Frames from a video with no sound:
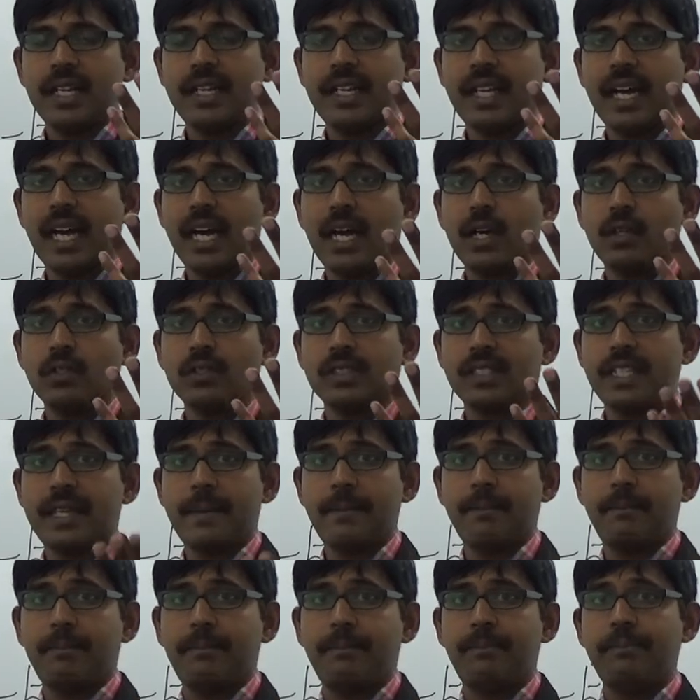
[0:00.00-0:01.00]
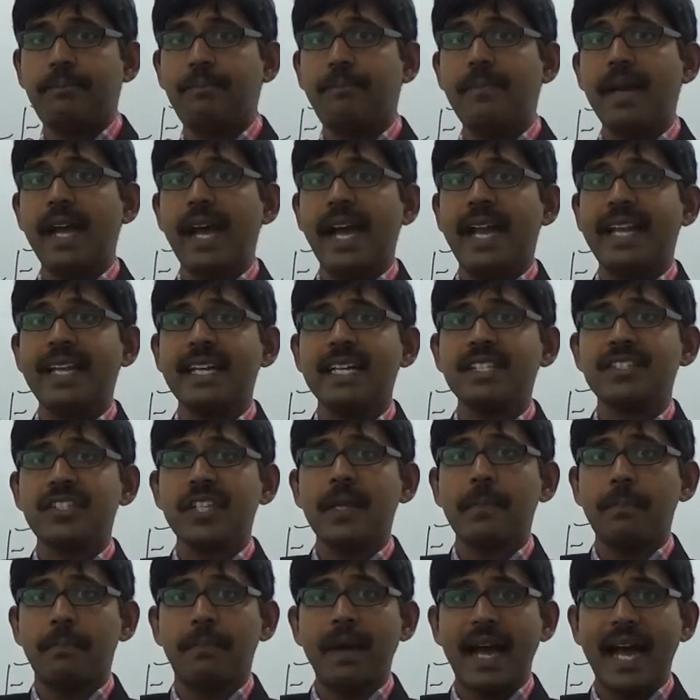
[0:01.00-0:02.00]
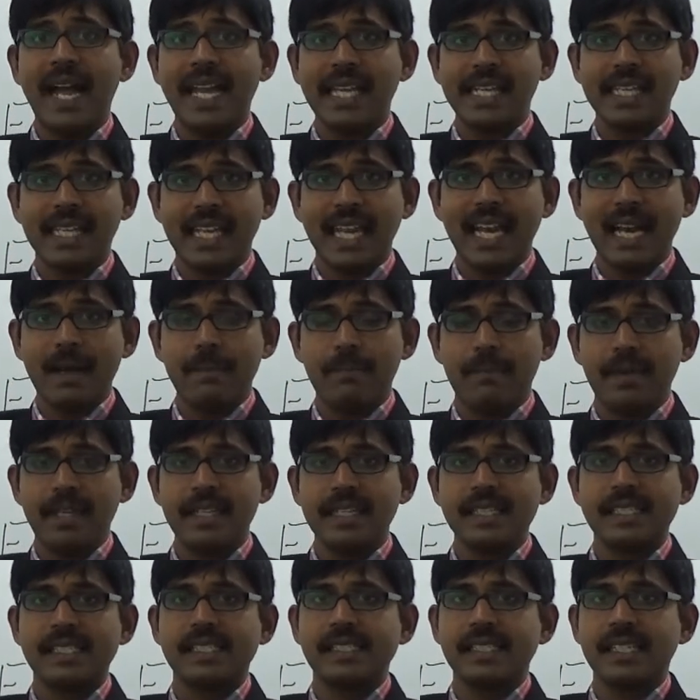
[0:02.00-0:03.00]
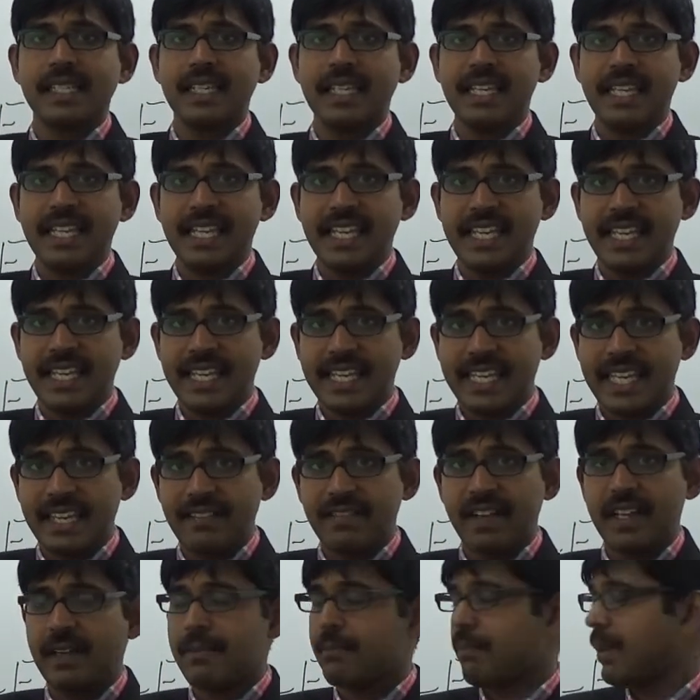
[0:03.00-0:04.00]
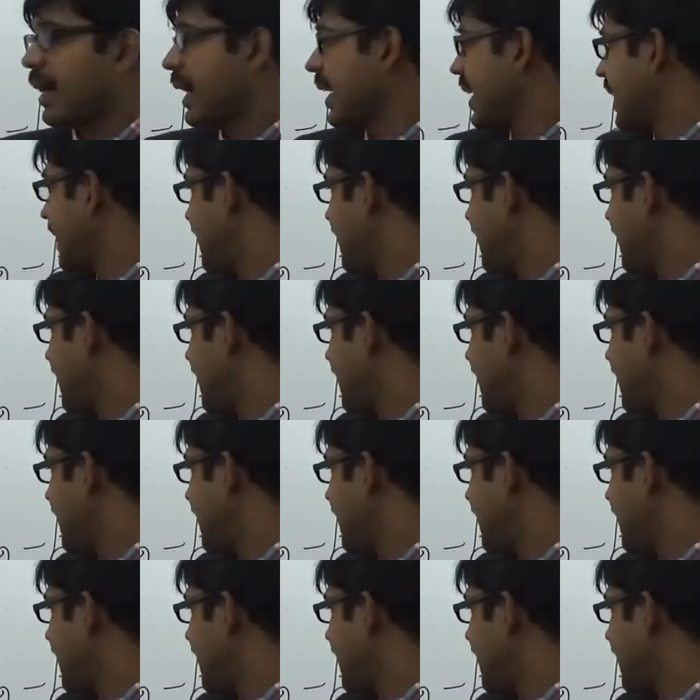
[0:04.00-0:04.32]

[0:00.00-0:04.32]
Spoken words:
Now the energy band gap is given by